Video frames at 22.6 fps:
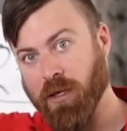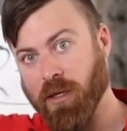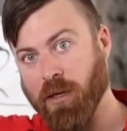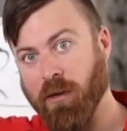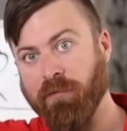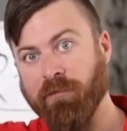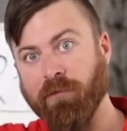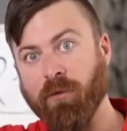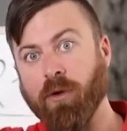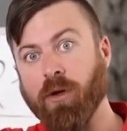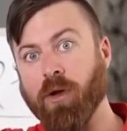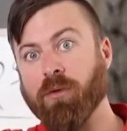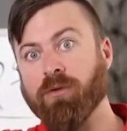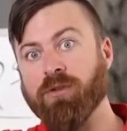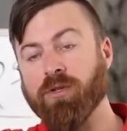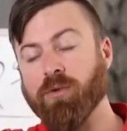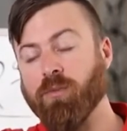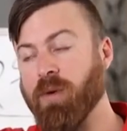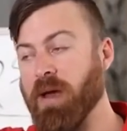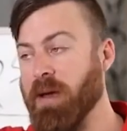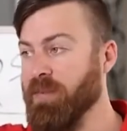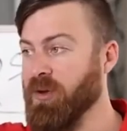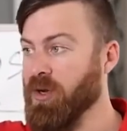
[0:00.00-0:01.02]
for
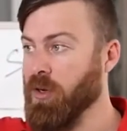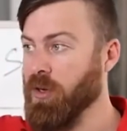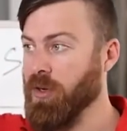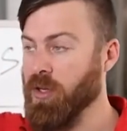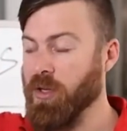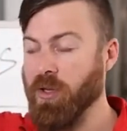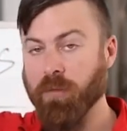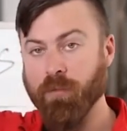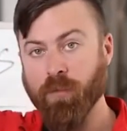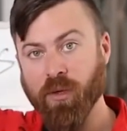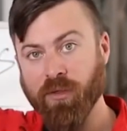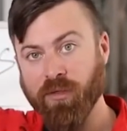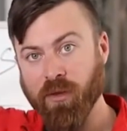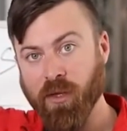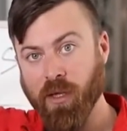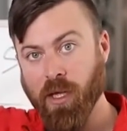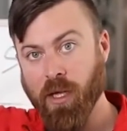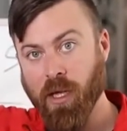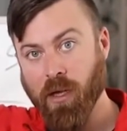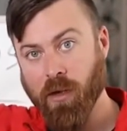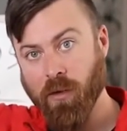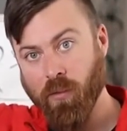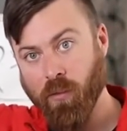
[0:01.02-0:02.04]
GoToWebinar, you can put
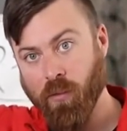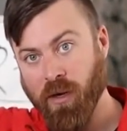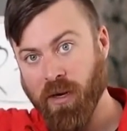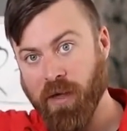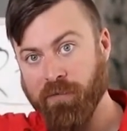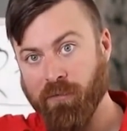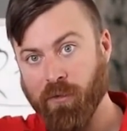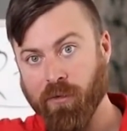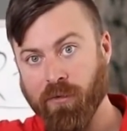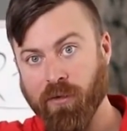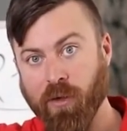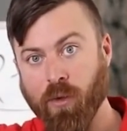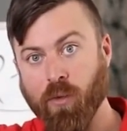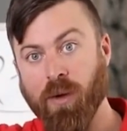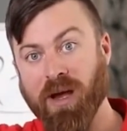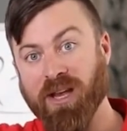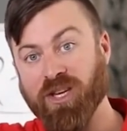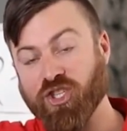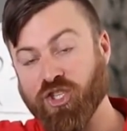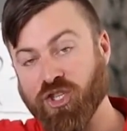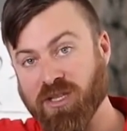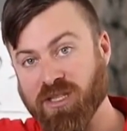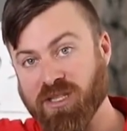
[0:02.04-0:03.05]
the
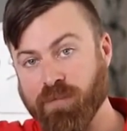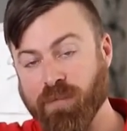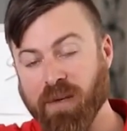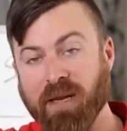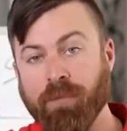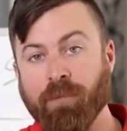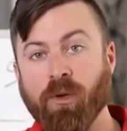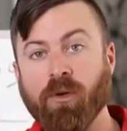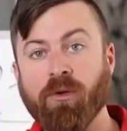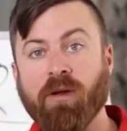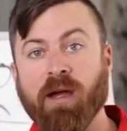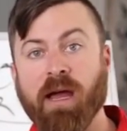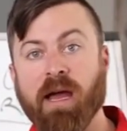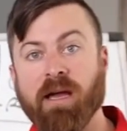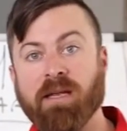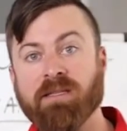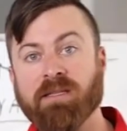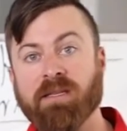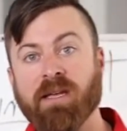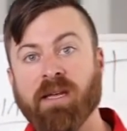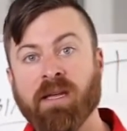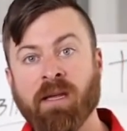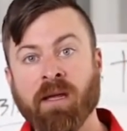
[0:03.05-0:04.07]
questions people are
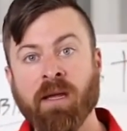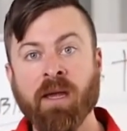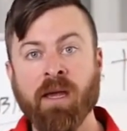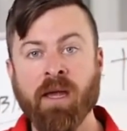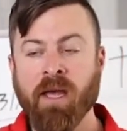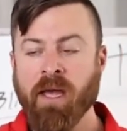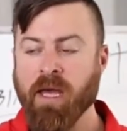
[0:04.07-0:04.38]
asking,